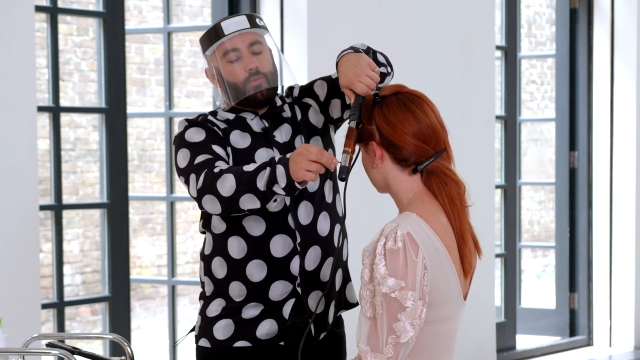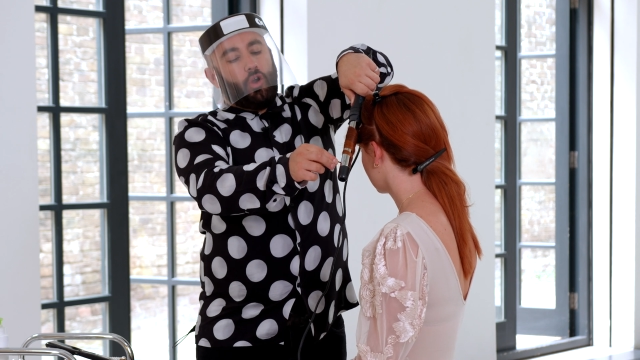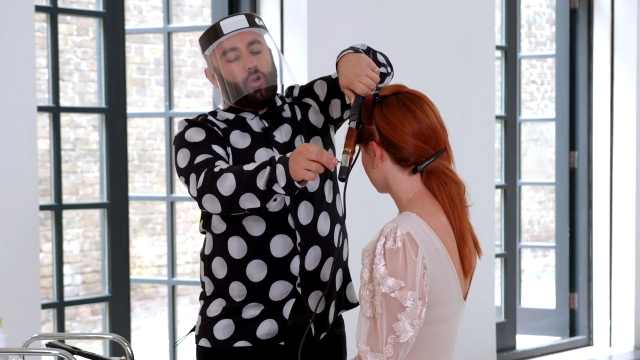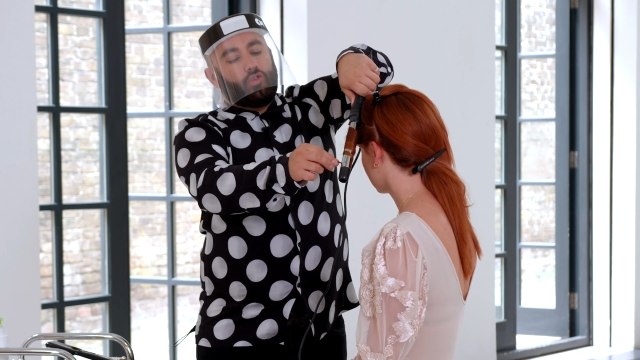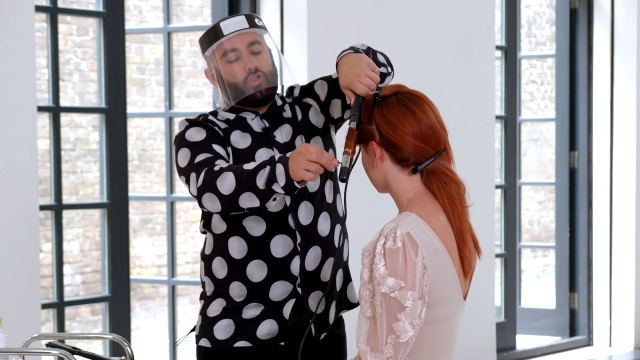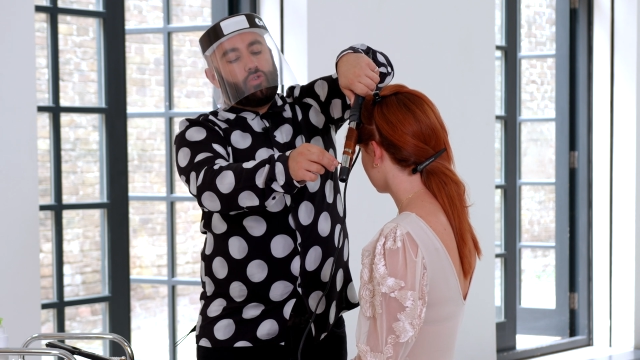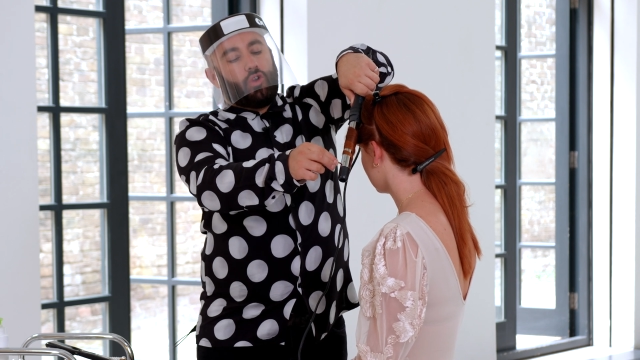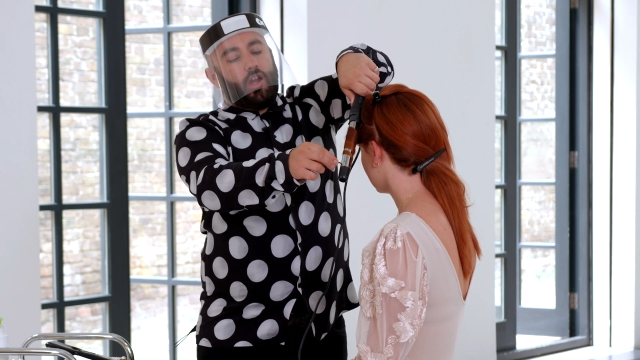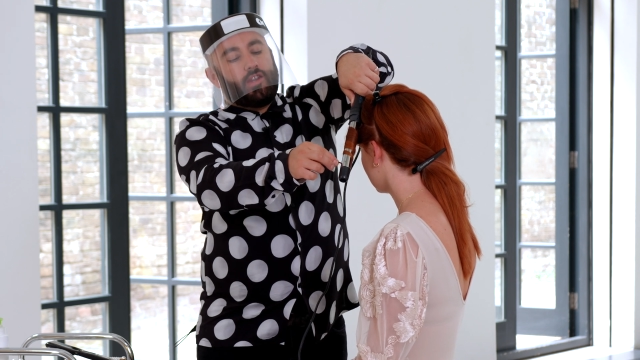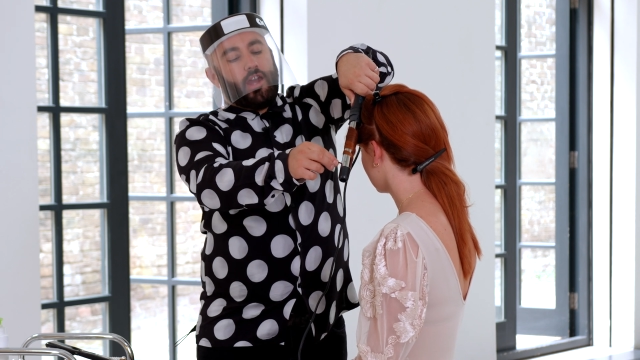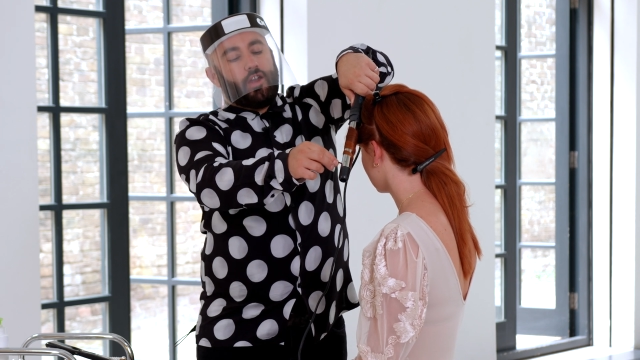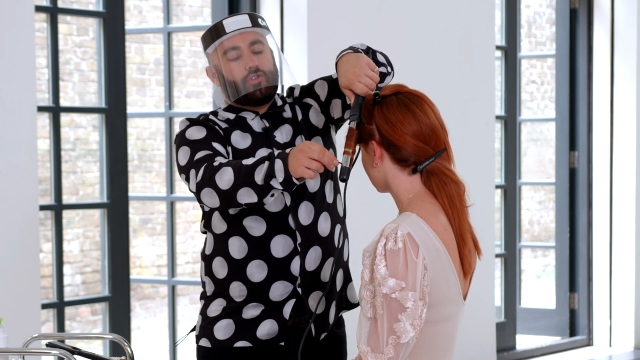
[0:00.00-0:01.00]
but also
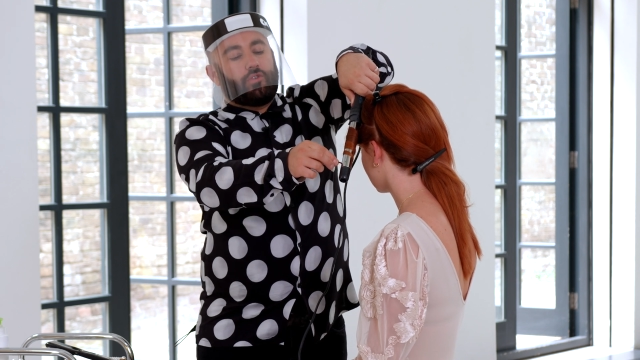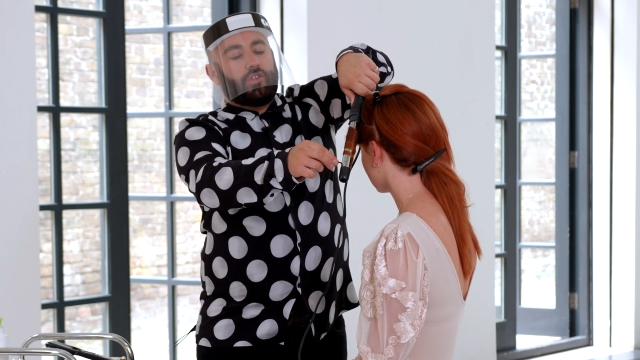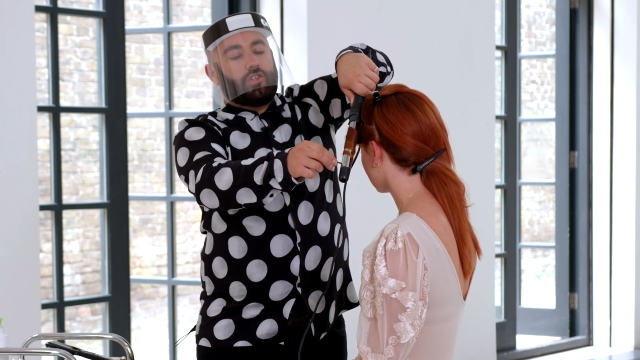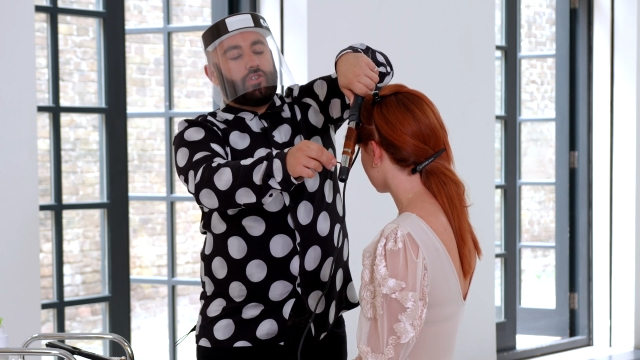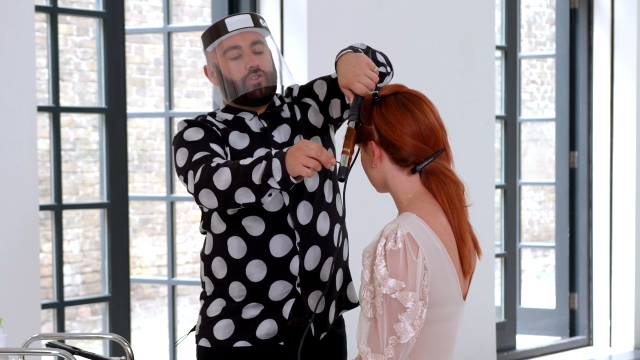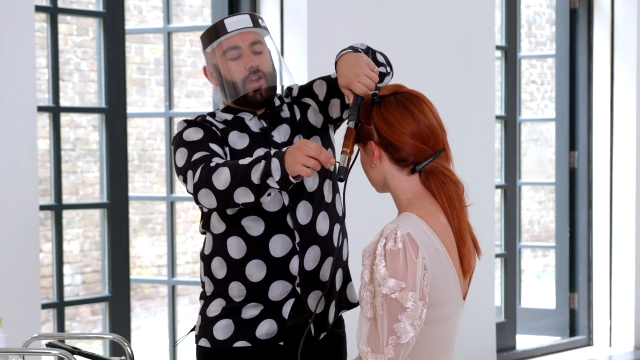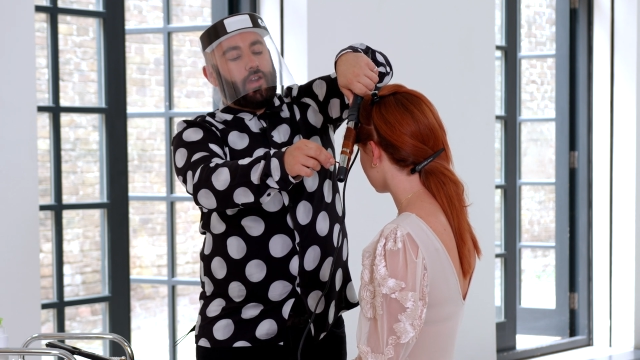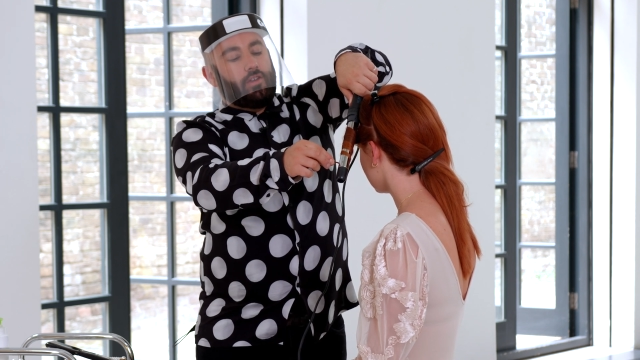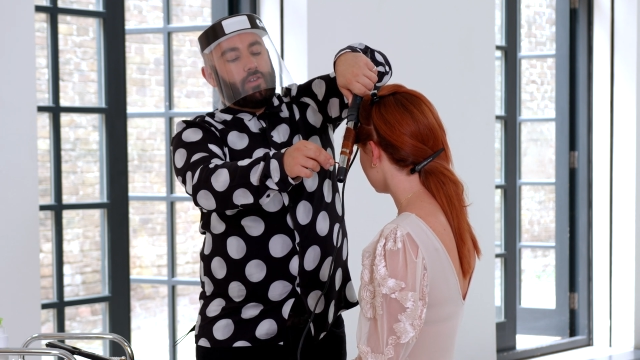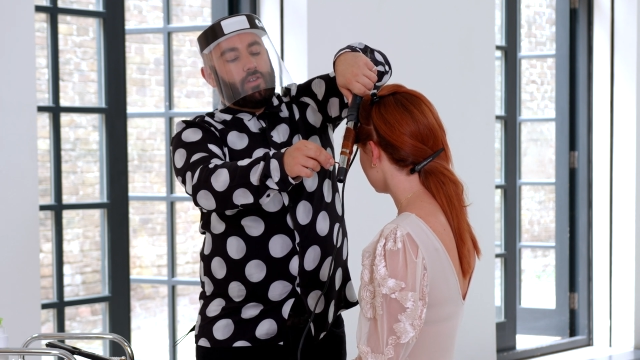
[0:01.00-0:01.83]
got a naturalness to it.